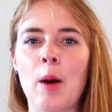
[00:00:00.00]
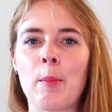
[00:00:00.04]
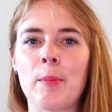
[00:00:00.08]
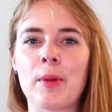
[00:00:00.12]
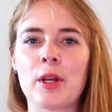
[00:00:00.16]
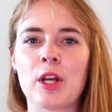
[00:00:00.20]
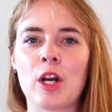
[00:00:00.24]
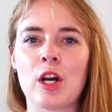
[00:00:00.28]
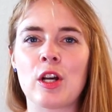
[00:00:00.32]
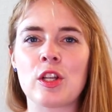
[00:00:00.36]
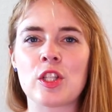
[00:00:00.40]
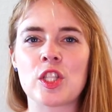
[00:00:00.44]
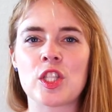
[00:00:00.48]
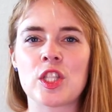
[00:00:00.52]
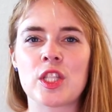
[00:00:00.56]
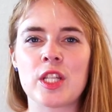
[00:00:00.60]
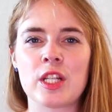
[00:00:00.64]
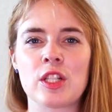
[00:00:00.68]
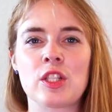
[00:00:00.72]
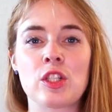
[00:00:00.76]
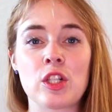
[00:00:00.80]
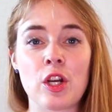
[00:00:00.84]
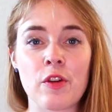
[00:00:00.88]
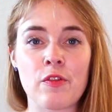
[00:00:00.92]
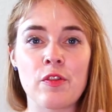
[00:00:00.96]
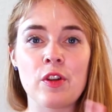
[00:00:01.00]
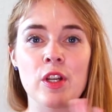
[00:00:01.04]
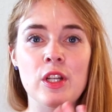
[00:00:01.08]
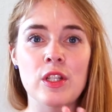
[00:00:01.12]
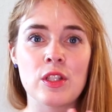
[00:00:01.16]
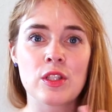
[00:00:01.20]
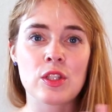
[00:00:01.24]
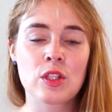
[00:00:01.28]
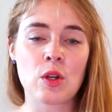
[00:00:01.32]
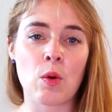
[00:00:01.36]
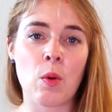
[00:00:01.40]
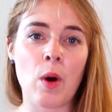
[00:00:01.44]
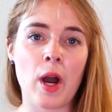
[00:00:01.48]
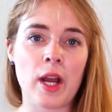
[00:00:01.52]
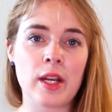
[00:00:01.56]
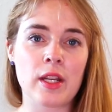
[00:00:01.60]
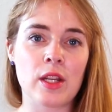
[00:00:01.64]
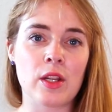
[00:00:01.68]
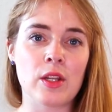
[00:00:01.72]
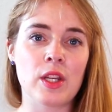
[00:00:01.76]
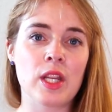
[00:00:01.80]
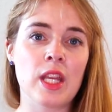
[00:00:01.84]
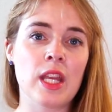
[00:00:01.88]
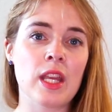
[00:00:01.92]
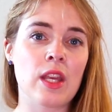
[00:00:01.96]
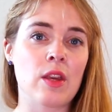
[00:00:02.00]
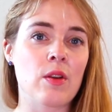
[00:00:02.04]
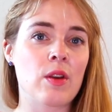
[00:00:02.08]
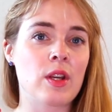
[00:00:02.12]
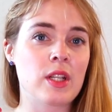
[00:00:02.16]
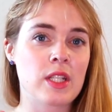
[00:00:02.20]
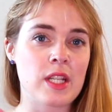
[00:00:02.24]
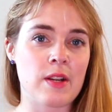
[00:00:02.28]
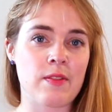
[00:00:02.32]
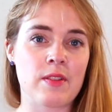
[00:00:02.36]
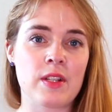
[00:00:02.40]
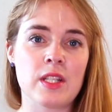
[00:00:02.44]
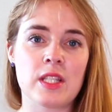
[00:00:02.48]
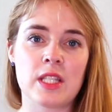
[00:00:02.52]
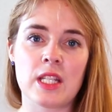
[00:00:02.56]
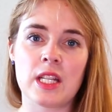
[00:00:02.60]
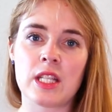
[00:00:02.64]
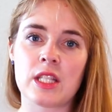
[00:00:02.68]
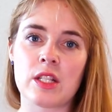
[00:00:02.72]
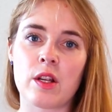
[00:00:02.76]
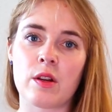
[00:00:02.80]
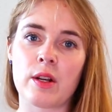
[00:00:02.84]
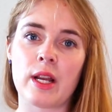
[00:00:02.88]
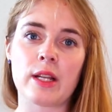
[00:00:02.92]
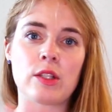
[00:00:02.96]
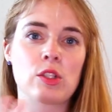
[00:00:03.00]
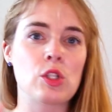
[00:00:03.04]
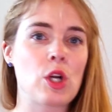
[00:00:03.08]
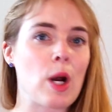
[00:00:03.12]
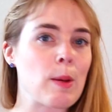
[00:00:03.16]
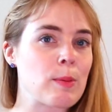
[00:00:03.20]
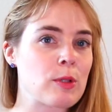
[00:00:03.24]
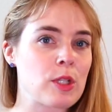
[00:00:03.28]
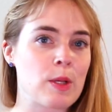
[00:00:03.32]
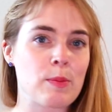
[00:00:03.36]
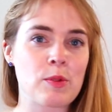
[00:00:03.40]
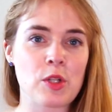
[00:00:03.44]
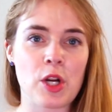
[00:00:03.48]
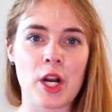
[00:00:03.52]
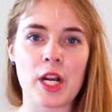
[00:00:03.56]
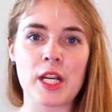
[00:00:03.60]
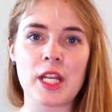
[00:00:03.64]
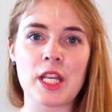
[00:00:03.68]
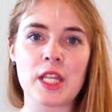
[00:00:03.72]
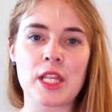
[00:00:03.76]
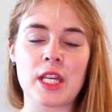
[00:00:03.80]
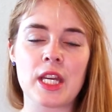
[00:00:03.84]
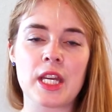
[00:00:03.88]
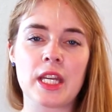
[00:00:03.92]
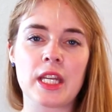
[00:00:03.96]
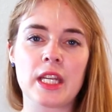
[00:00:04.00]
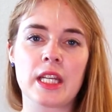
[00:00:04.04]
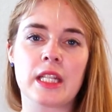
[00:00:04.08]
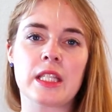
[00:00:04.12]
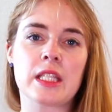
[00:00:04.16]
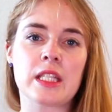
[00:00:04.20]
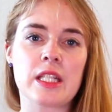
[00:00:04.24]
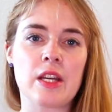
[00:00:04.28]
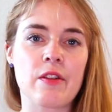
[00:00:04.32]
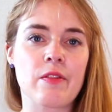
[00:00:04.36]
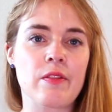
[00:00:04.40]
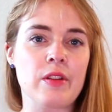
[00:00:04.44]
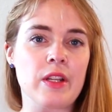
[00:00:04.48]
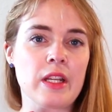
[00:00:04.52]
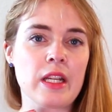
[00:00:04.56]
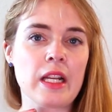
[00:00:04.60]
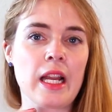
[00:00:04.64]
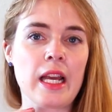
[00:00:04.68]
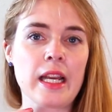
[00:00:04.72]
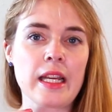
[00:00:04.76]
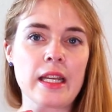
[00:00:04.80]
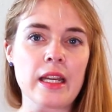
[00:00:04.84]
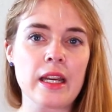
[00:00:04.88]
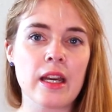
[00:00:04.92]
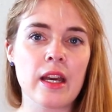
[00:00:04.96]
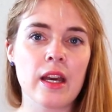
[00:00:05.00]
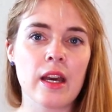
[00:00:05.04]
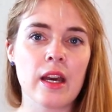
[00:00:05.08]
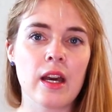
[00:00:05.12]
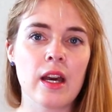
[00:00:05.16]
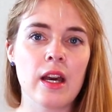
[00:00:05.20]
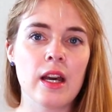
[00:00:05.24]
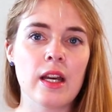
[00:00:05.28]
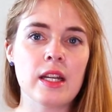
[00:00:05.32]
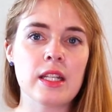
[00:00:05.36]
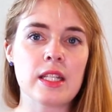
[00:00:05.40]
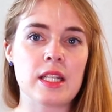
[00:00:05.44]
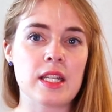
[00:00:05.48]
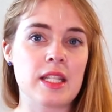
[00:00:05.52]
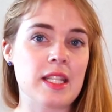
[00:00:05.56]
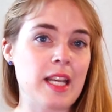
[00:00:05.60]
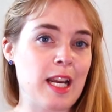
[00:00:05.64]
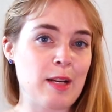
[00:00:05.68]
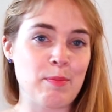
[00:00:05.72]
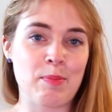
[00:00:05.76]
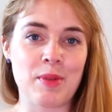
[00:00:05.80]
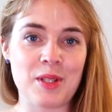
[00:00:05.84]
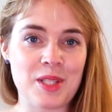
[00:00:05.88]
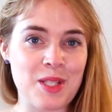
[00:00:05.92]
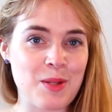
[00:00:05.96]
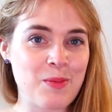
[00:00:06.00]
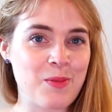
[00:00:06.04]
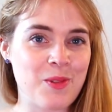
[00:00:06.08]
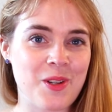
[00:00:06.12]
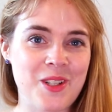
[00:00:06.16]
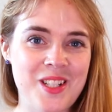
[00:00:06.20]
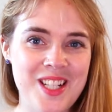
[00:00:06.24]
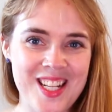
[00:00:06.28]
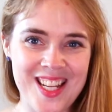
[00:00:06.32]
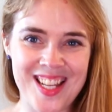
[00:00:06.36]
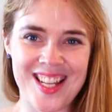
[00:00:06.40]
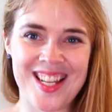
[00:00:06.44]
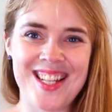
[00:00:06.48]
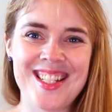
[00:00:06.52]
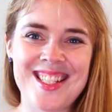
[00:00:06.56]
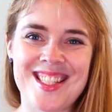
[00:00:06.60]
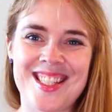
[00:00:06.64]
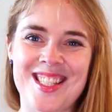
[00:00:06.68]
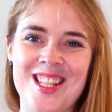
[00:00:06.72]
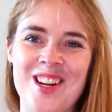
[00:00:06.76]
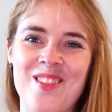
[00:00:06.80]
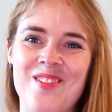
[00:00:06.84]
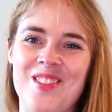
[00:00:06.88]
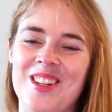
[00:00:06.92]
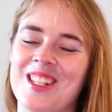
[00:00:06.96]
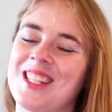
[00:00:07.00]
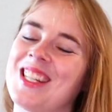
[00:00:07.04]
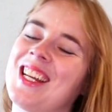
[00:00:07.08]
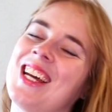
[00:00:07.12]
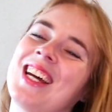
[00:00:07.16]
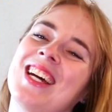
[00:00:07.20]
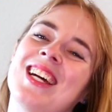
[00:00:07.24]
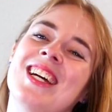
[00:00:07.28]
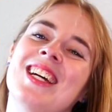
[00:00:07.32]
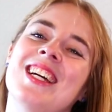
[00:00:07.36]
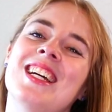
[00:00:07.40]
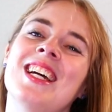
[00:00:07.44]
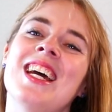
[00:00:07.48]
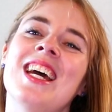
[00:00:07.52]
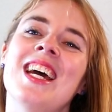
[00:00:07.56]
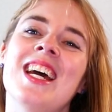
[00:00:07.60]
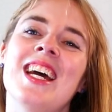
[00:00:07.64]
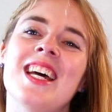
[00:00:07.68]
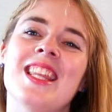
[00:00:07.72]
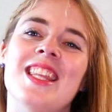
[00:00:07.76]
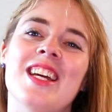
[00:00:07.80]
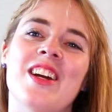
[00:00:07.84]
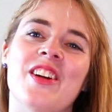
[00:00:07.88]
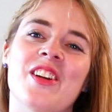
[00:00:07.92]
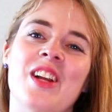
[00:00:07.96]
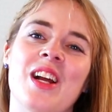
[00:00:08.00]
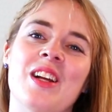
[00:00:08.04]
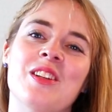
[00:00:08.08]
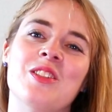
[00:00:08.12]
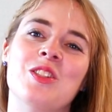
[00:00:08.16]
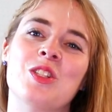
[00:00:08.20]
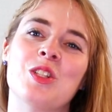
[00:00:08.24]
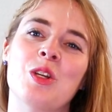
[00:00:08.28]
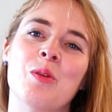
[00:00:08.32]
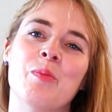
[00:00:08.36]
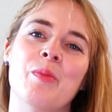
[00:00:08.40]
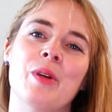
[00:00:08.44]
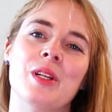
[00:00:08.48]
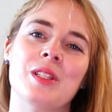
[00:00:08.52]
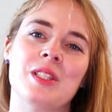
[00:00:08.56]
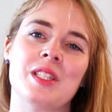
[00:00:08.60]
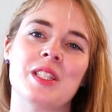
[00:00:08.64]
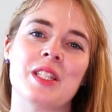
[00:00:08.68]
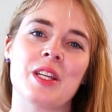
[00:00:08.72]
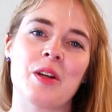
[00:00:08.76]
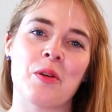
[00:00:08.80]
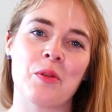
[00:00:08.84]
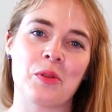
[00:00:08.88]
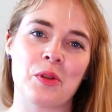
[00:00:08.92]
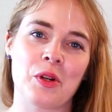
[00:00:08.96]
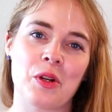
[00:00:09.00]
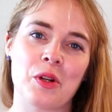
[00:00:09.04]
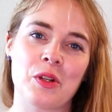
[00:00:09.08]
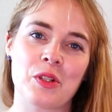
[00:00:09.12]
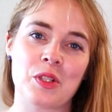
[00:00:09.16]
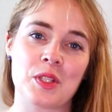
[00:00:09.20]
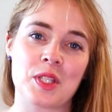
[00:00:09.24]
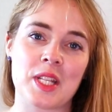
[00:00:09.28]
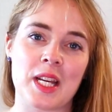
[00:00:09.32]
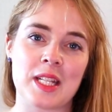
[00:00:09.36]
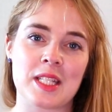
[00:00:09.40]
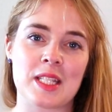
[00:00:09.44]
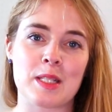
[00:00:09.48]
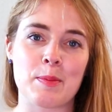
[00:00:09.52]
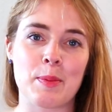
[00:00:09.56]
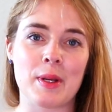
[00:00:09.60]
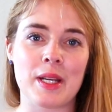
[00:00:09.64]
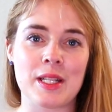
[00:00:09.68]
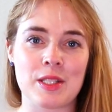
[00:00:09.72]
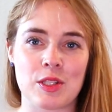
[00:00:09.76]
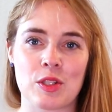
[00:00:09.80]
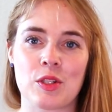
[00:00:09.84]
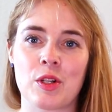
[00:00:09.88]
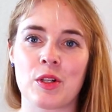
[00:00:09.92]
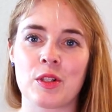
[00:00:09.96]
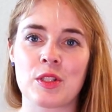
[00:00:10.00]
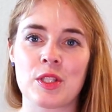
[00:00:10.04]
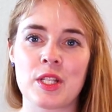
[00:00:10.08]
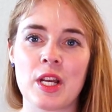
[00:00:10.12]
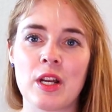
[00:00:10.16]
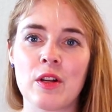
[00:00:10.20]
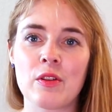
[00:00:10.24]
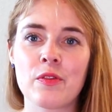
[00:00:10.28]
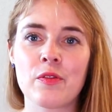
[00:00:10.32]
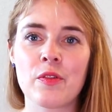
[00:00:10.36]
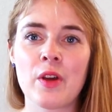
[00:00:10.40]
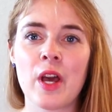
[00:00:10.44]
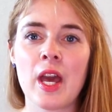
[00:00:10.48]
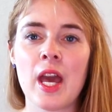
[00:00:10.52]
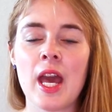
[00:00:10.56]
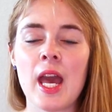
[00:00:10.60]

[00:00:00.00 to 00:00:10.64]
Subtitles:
because their stuff is quite unique. You can definitely see it's not like drop shipped or anything. It's definitely like designed by someone there, and I assume it's the owner who designs the pieces herself.